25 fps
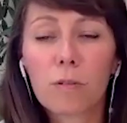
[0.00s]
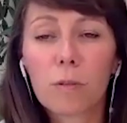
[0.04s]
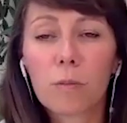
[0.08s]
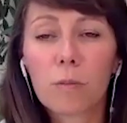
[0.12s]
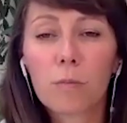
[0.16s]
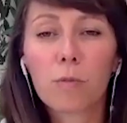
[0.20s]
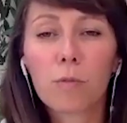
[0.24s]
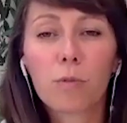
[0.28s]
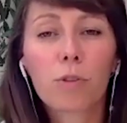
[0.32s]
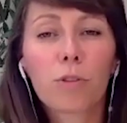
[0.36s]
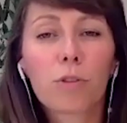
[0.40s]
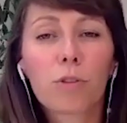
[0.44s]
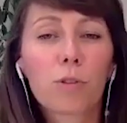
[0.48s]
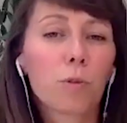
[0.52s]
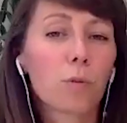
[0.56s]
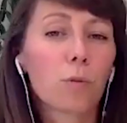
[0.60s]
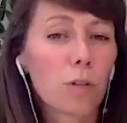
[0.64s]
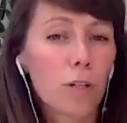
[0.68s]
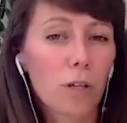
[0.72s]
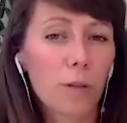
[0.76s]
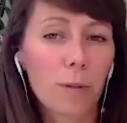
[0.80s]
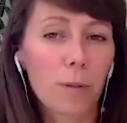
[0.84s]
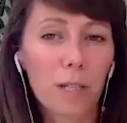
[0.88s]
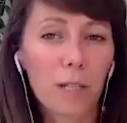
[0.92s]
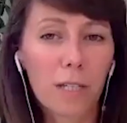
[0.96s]
more thought
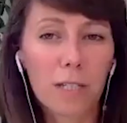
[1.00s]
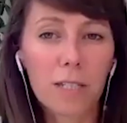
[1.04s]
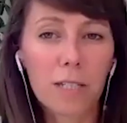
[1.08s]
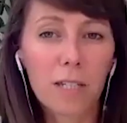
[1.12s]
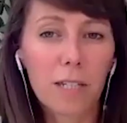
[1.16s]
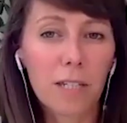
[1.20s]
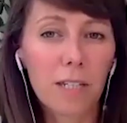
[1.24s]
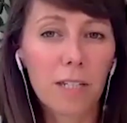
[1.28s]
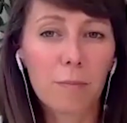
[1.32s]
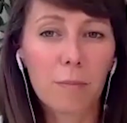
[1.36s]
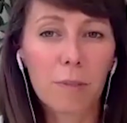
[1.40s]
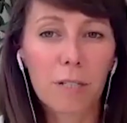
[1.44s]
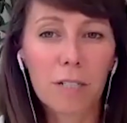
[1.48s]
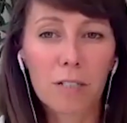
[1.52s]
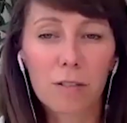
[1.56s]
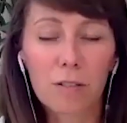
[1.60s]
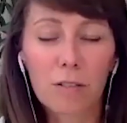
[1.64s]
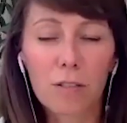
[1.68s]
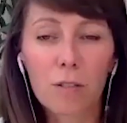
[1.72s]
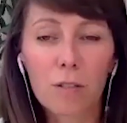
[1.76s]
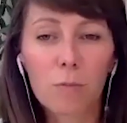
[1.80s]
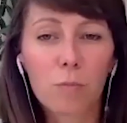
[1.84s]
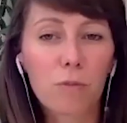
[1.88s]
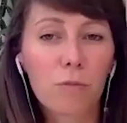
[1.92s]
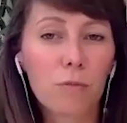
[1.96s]
going into emails
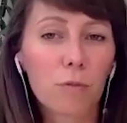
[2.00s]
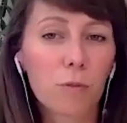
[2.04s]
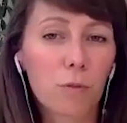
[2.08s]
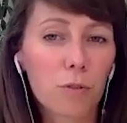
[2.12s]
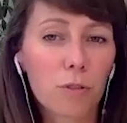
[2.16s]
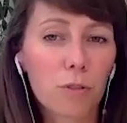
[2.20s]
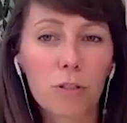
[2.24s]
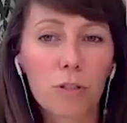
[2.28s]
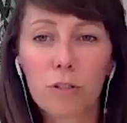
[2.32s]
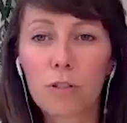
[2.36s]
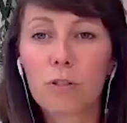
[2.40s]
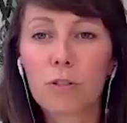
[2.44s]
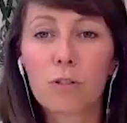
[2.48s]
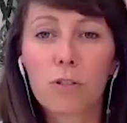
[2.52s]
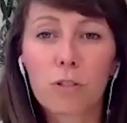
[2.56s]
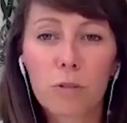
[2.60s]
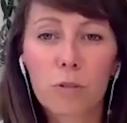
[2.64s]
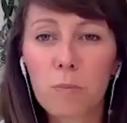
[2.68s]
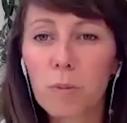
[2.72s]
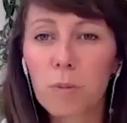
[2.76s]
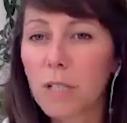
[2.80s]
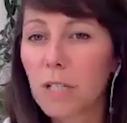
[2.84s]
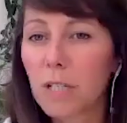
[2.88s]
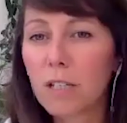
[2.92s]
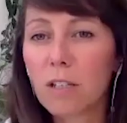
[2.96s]
that before just used to
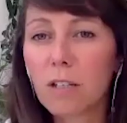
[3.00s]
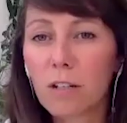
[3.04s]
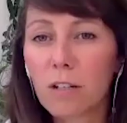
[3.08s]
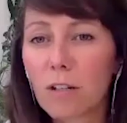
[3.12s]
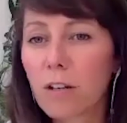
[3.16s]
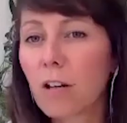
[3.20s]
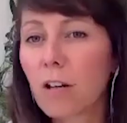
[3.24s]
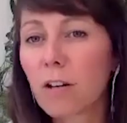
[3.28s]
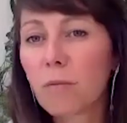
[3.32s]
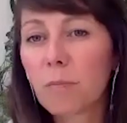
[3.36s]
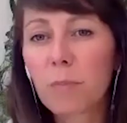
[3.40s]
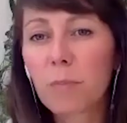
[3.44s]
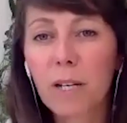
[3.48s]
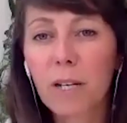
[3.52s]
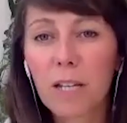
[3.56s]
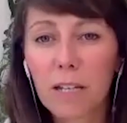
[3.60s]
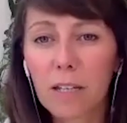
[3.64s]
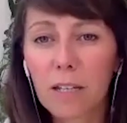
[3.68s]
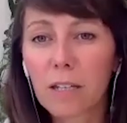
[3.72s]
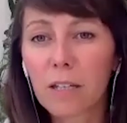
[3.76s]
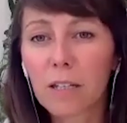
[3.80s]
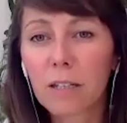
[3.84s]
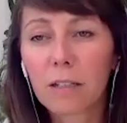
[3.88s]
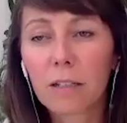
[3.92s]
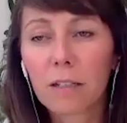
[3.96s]
be, you know, kind of
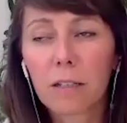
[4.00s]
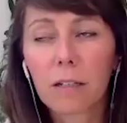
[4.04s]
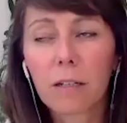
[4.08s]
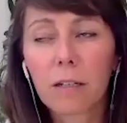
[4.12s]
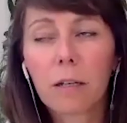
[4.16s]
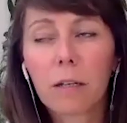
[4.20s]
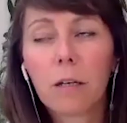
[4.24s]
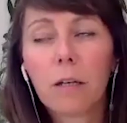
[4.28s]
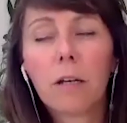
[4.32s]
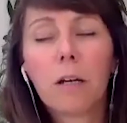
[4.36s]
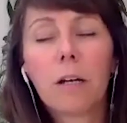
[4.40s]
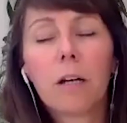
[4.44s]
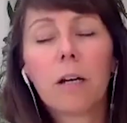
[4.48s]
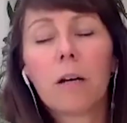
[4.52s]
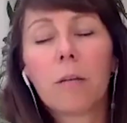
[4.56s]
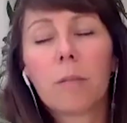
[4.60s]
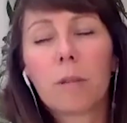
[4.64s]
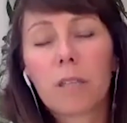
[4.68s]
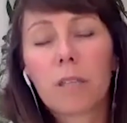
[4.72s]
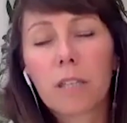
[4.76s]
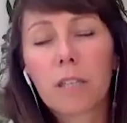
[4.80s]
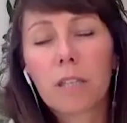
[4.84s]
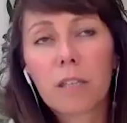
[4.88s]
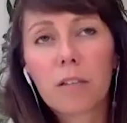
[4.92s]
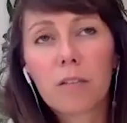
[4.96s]
blanket. I
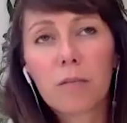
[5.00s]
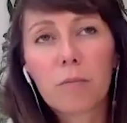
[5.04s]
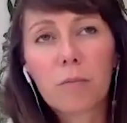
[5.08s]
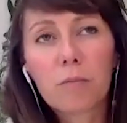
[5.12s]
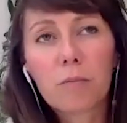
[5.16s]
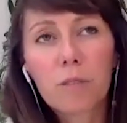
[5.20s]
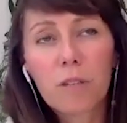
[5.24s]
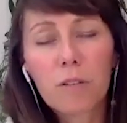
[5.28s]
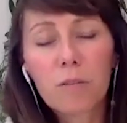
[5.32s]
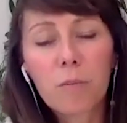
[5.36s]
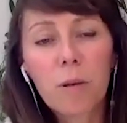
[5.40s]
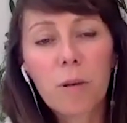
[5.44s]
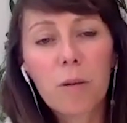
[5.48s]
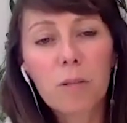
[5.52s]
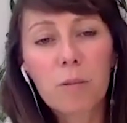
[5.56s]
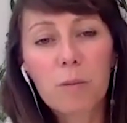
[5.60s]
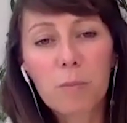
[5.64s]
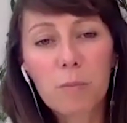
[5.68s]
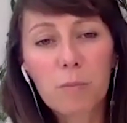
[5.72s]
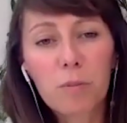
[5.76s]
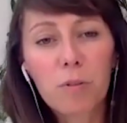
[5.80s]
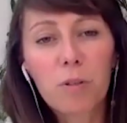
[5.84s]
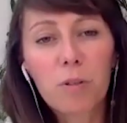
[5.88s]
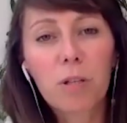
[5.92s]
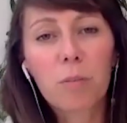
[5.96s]
think they've perhaps
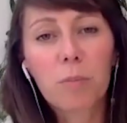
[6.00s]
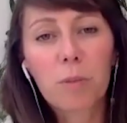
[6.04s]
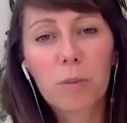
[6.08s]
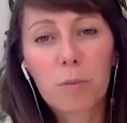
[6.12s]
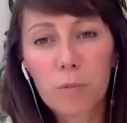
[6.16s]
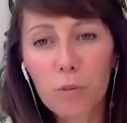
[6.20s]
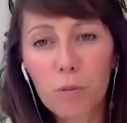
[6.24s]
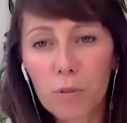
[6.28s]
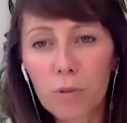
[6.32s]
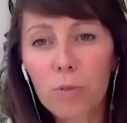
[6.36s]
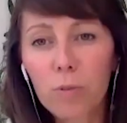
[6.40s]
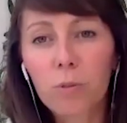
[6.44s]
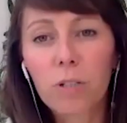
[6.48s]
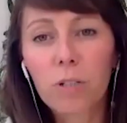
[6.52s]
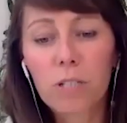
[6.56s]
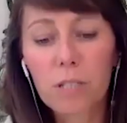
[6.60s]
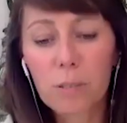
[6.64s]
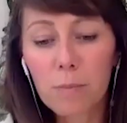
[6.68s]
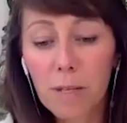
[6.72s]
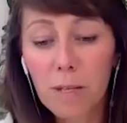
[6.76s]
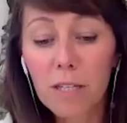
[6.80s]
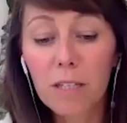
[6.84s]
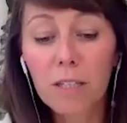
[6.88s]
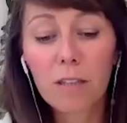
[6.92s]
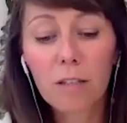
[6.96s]
been putting a bit more thought
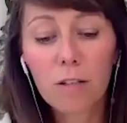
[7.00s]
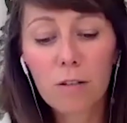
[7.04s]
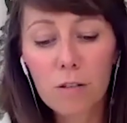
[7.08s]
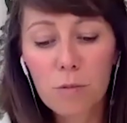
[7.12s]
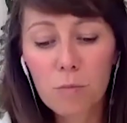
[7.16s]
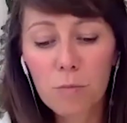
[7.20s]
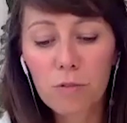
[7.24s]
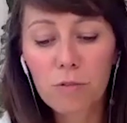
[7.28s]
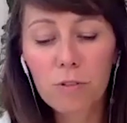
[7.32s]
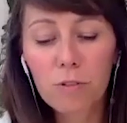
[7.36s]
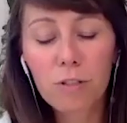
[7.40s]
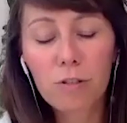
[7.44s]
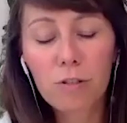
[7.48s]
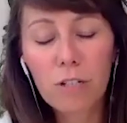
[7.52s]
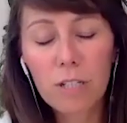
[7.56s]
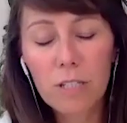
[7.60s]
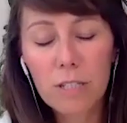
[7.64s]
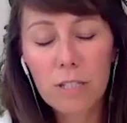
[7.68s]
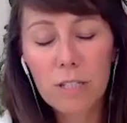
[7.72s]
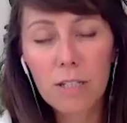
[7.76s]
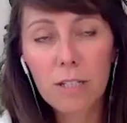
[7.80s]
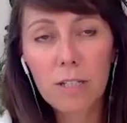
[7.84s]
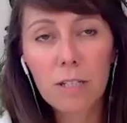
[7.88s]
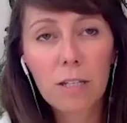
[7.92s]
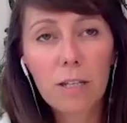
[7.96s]
into making those more
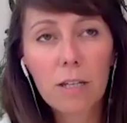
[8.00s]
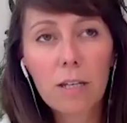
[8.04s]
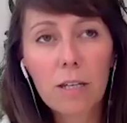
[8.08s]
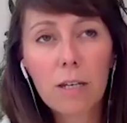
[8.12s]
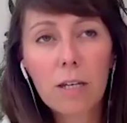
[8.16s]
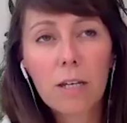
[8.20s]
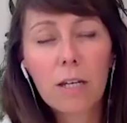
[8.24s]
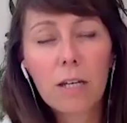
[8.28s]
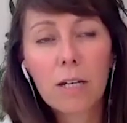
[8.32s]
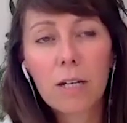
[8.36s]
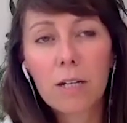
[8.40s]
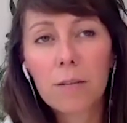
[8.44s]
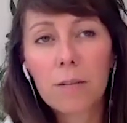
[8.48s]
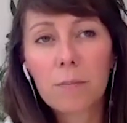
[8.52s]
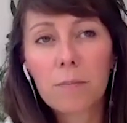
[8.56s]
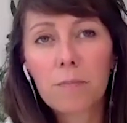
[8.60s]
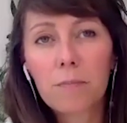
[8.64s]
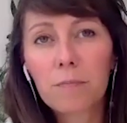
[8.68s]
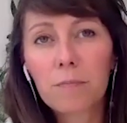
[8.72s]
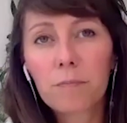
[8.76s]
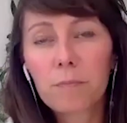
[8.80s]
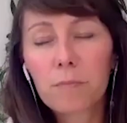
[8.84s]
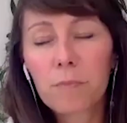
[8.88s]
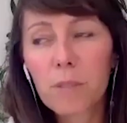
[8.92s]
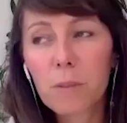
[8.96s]
interesting.
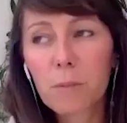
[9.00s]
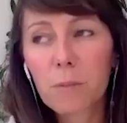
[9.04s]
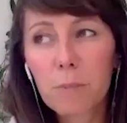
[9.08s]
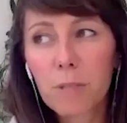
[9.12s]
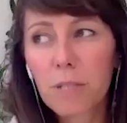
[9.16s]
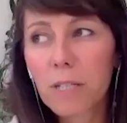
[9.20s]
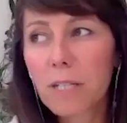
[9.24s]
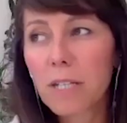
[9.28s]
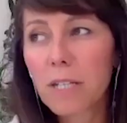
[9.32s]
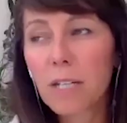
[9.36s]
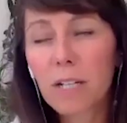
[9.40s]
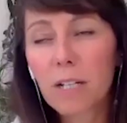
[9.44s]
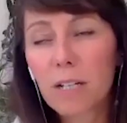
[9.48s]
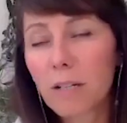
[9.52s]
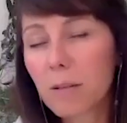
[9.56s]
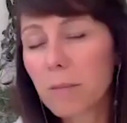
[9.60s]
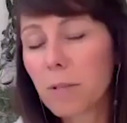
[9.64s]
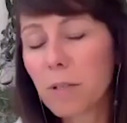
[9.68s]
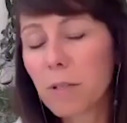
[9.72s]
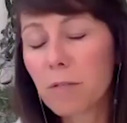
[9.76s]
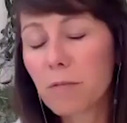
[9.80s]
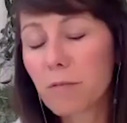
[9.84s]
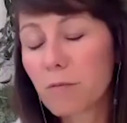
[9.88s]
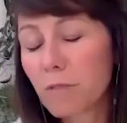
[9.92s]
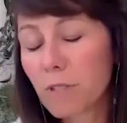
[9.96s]
But yeah, I
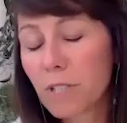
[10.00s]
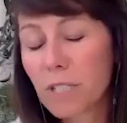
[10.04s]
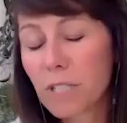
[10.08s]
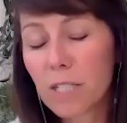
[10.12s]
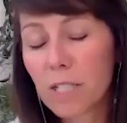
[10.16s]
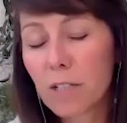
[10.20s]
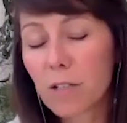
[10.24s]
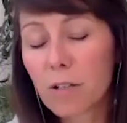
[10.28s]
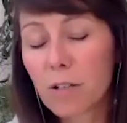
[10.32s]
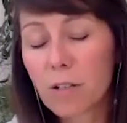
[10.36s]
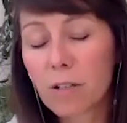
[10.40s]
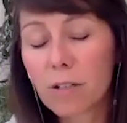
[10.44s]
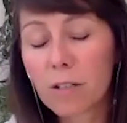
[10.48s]
mean, really,